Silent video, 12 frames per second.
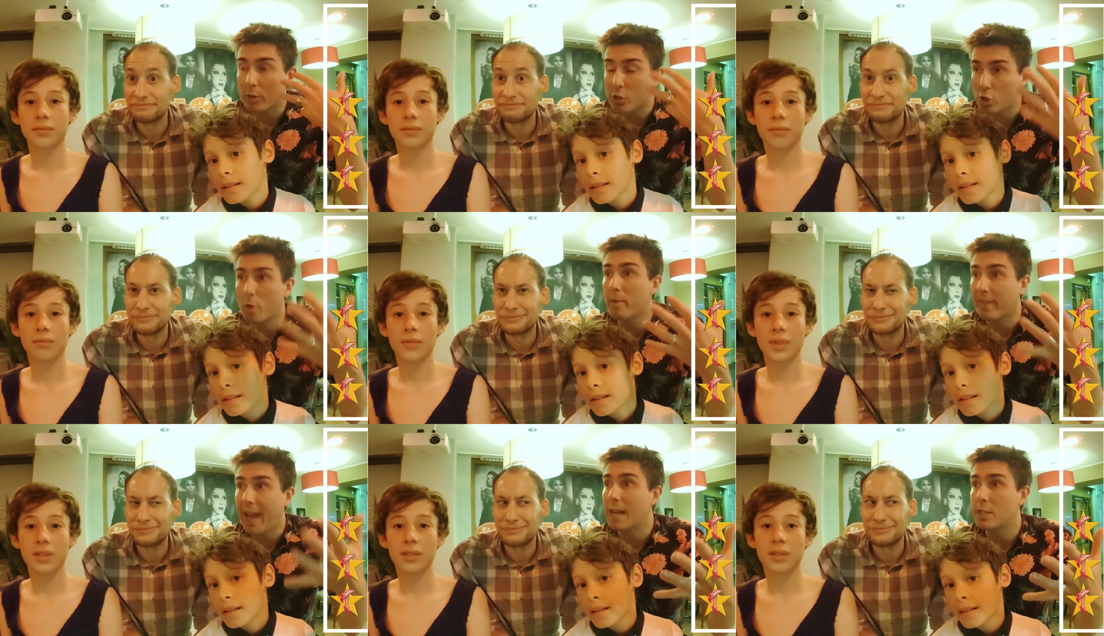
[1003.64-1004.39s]
Speaker 1: some
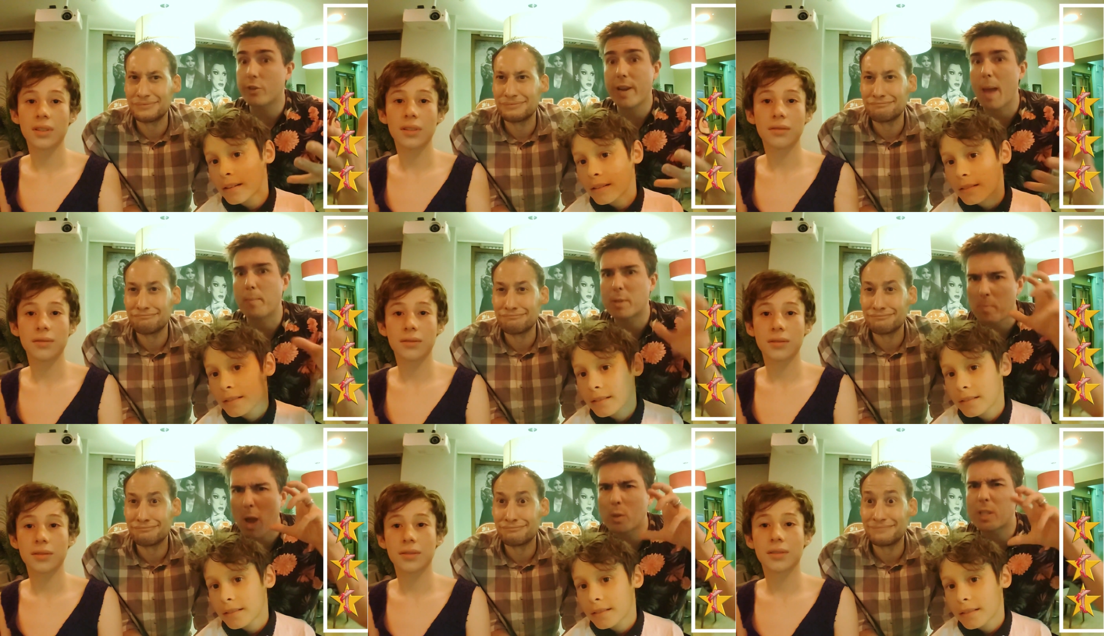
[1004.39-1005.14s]
of Kander and
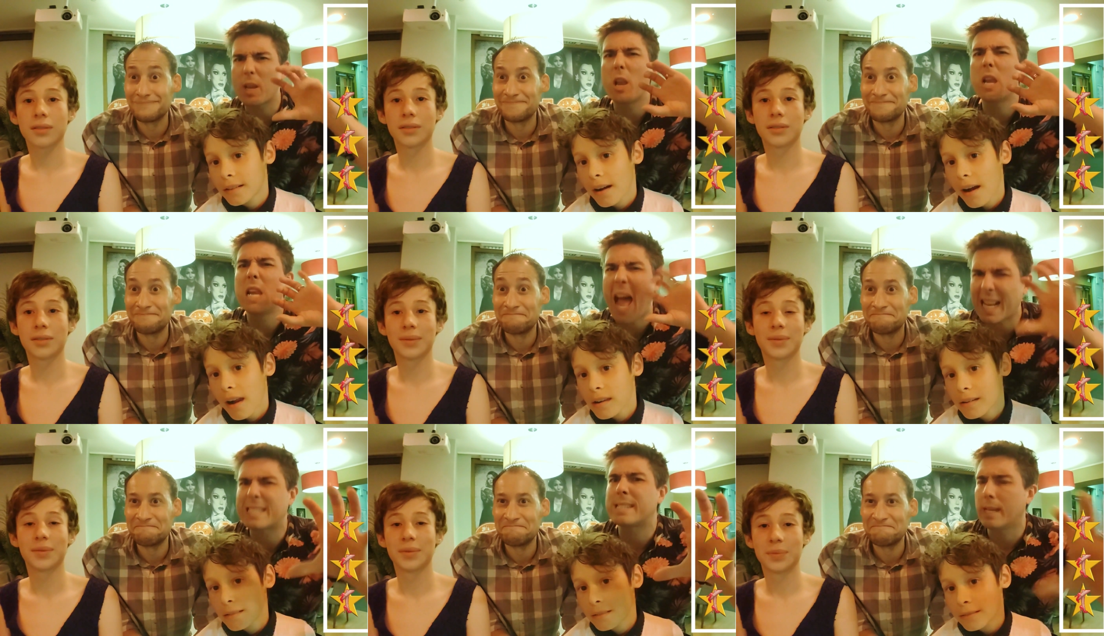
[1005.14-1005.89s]
Ebb's most
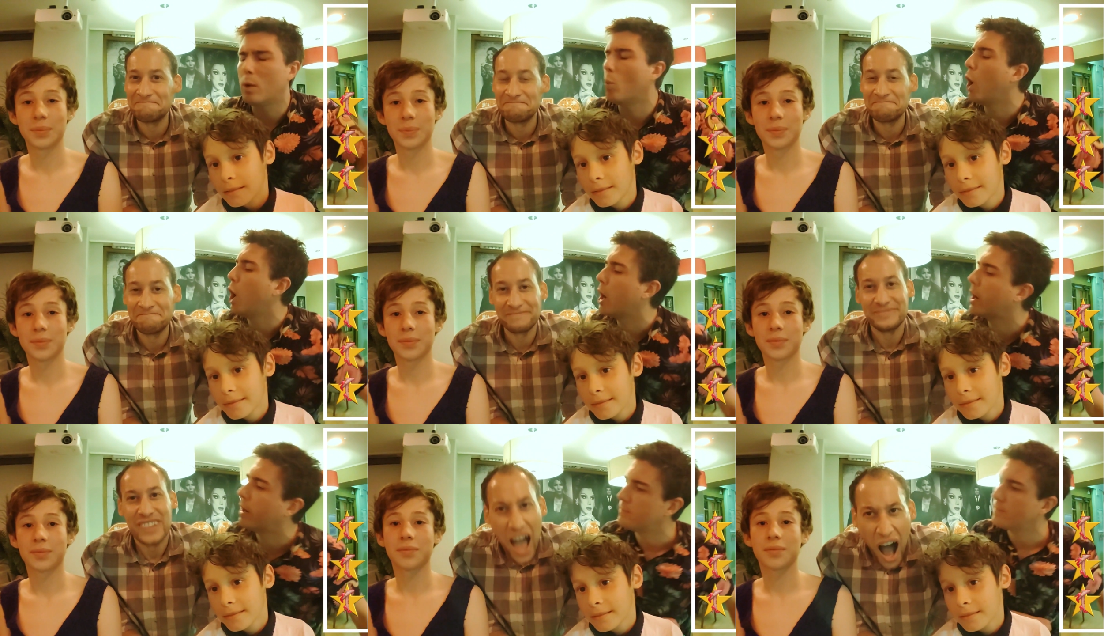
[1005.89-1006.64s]
lasting work.
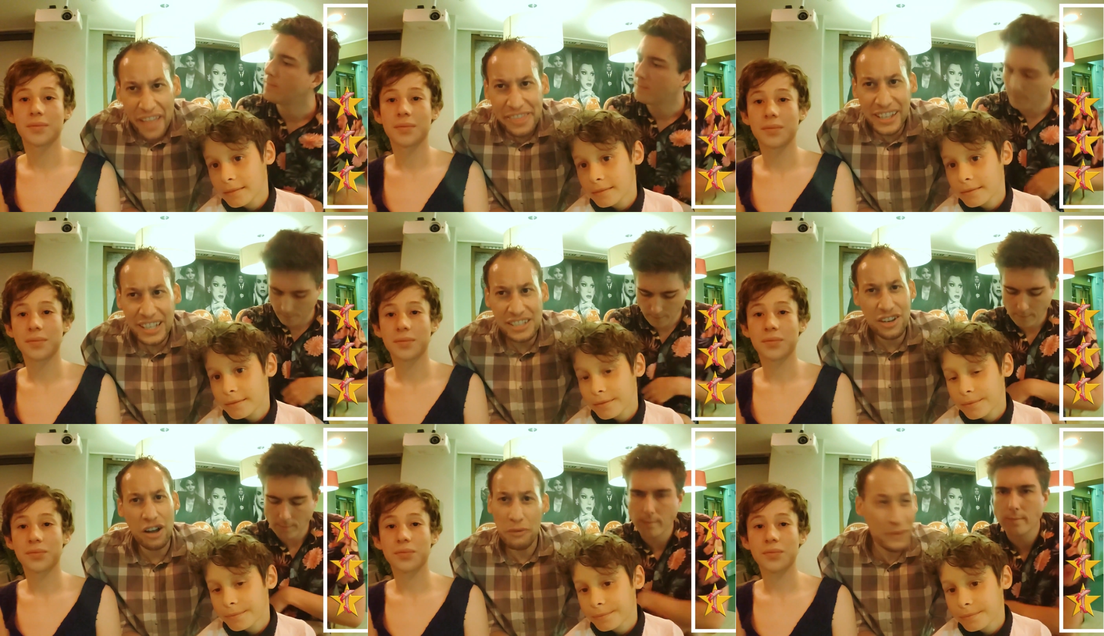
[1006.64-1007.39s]
Speaker 2: I think
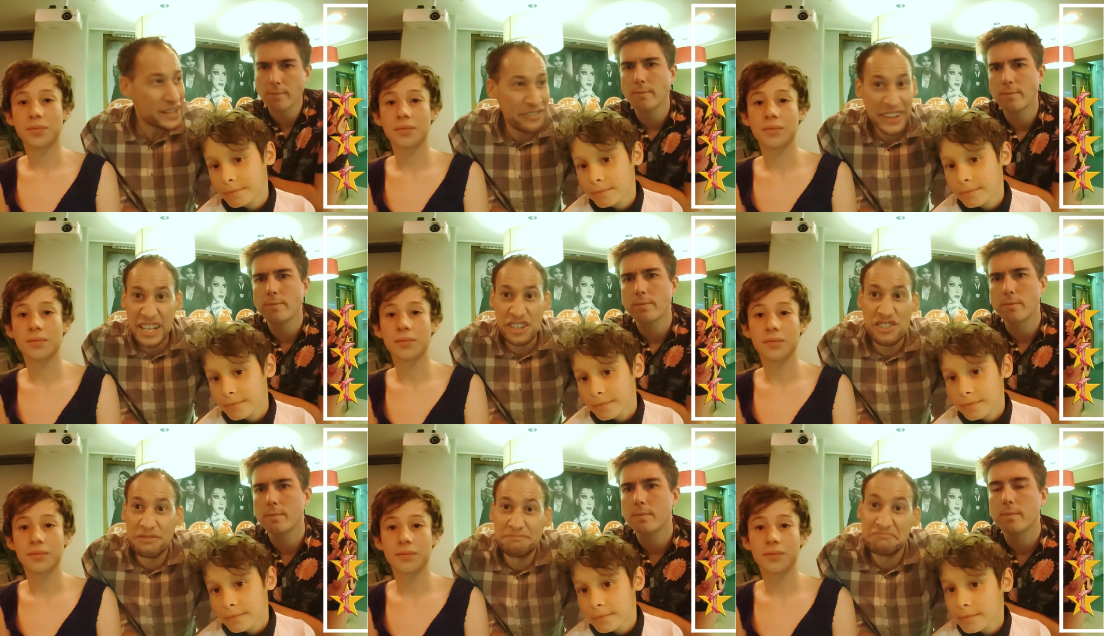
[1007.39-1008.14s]
it's got a weak
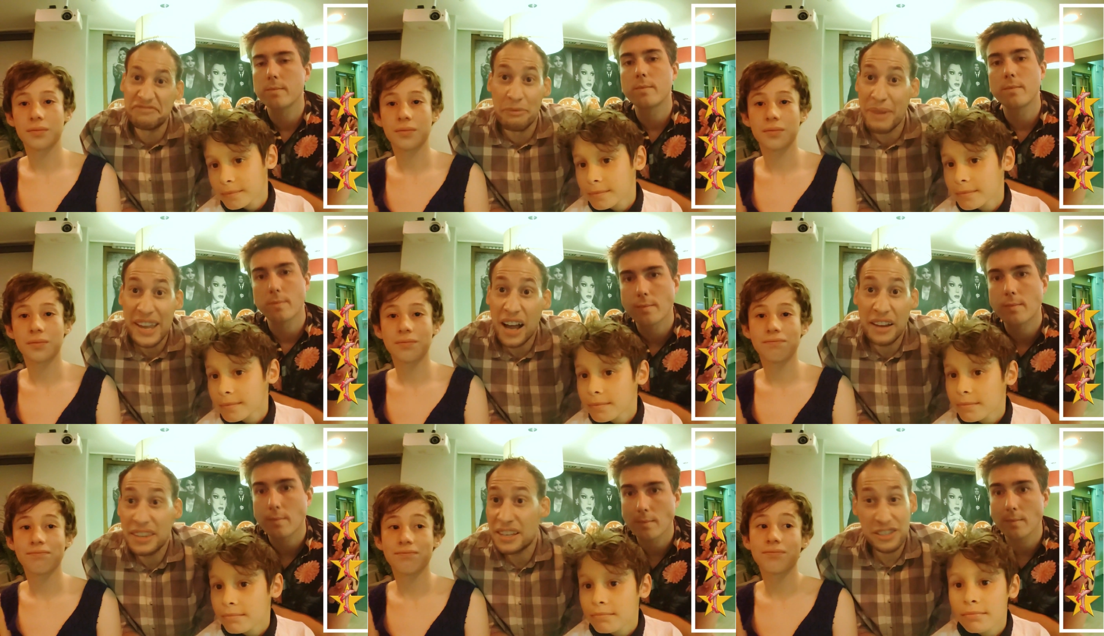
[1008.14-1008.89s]
finish for me,
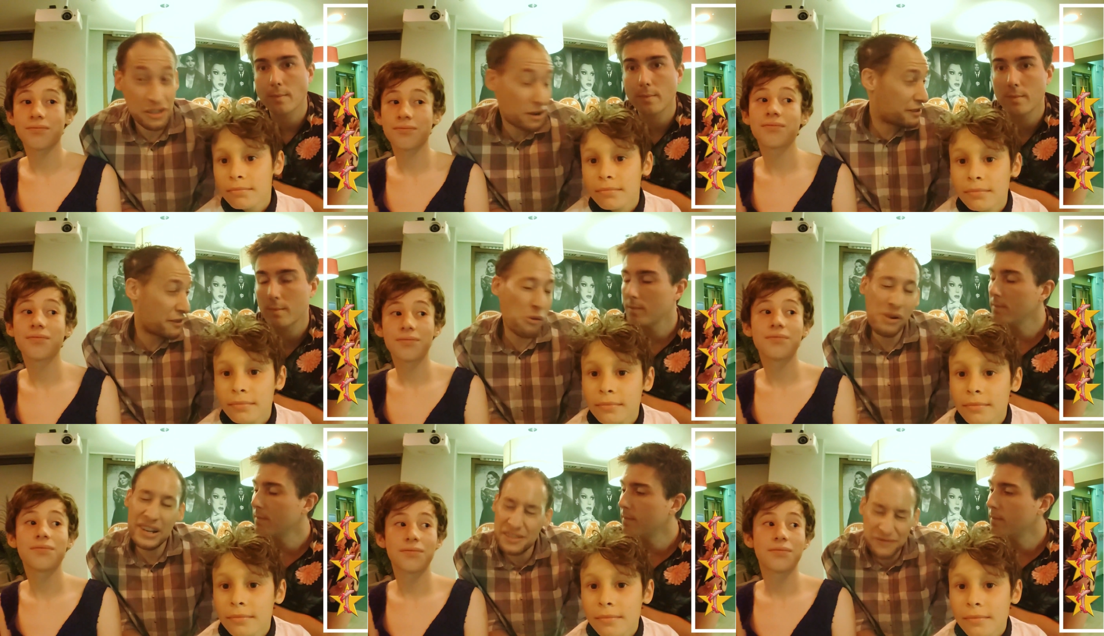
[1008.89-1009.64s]
I, I,
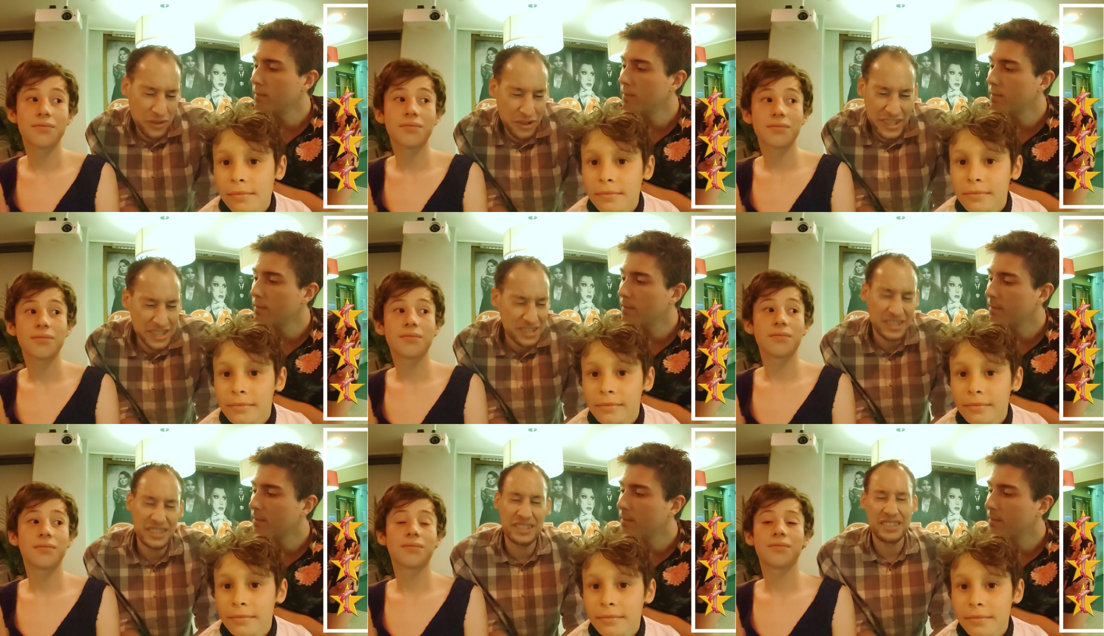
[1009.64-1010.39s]
always thought this,
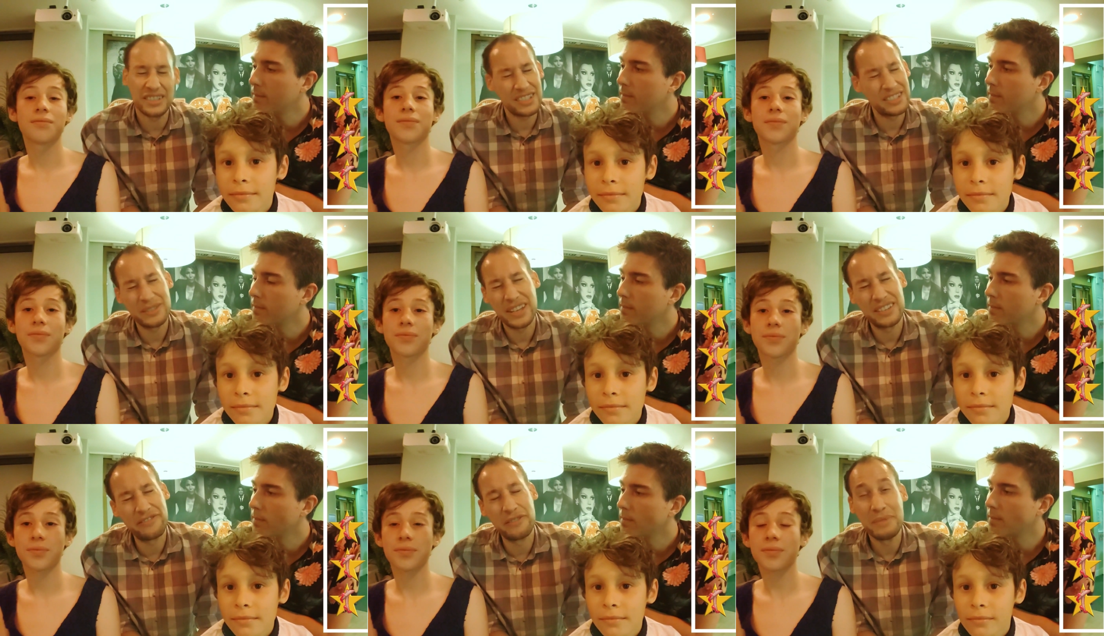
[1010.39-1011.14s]
this is, as I
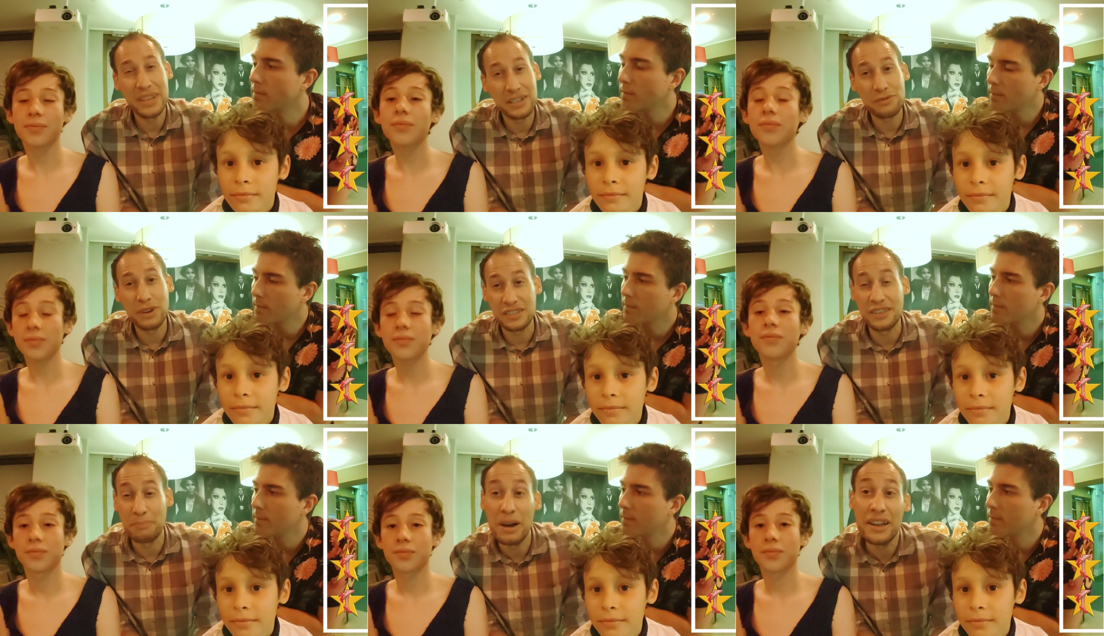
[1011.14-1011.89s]
said, for me as well,
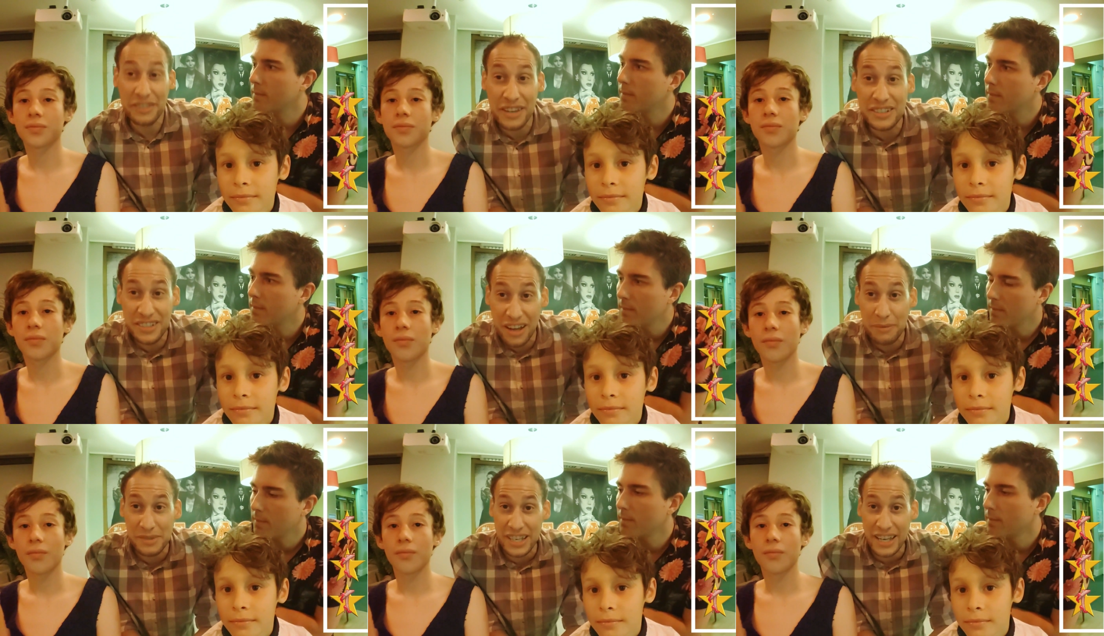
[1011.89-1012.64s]
it's my third time